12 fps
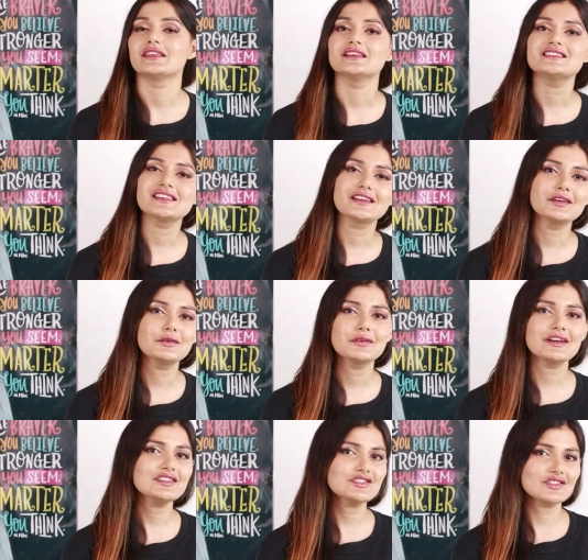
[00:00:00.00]
the
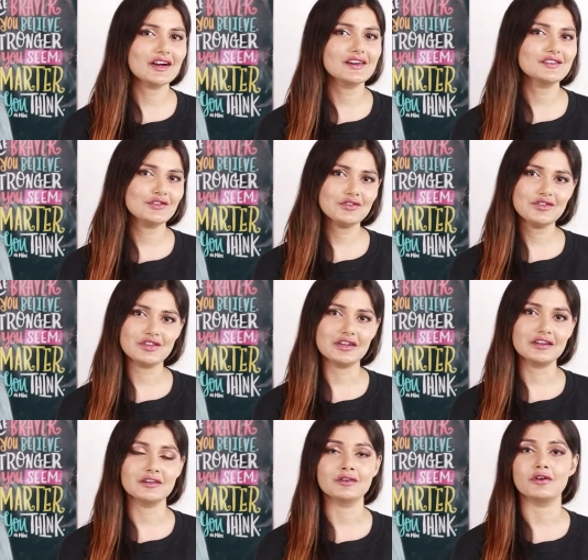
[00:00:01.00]
Signora Charger
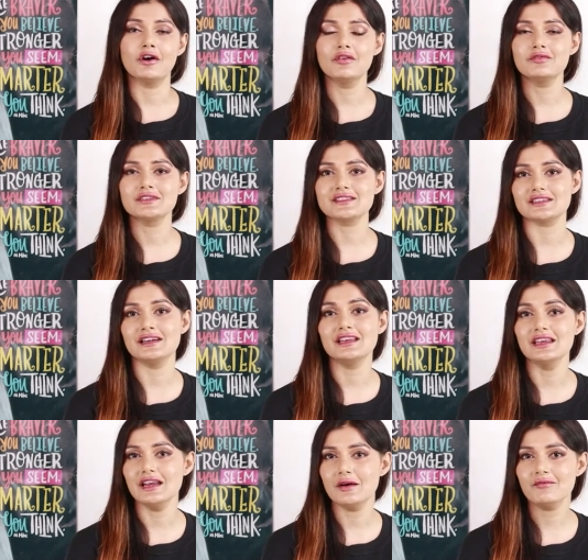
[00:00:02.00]
Shaker offers a
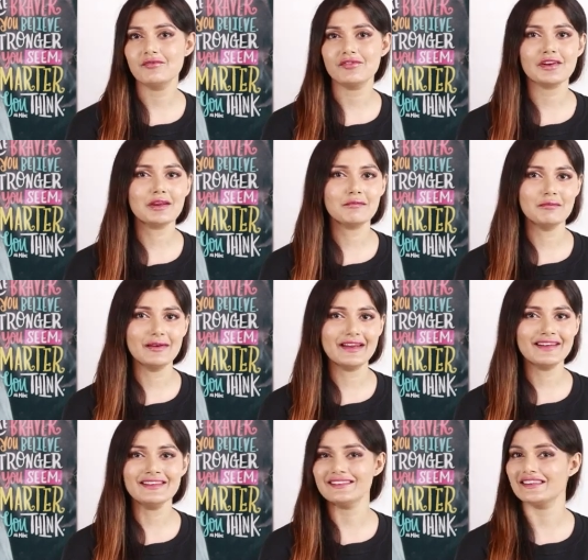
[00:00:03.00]
lump-free
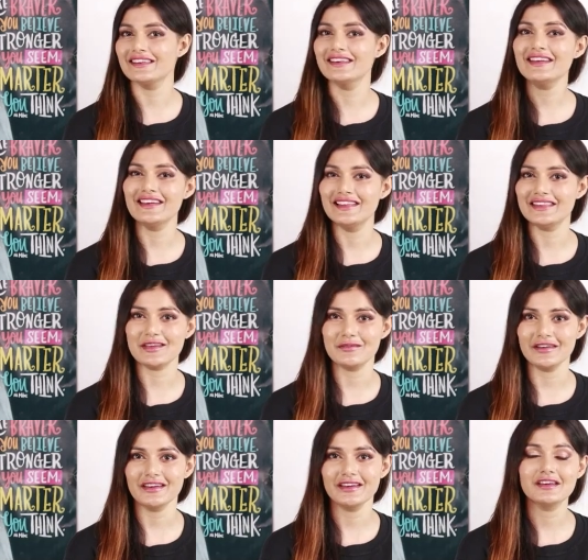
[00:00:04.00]
blend in a healthy
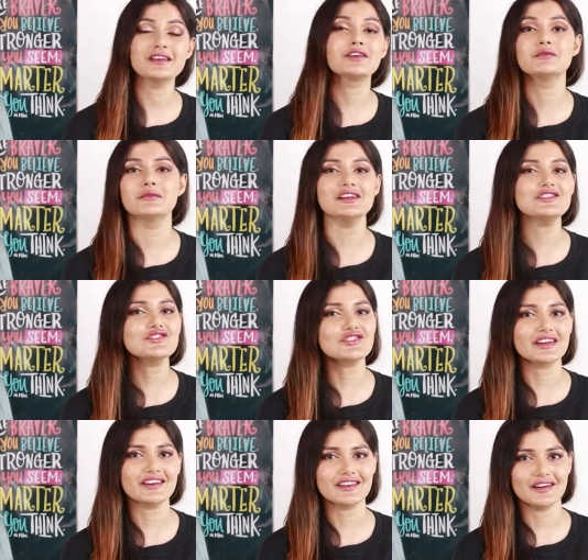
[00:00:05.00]
way. You must
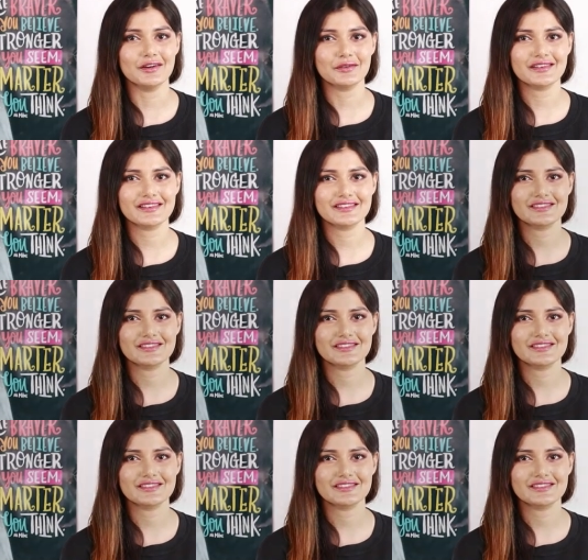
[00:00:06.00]
check it out.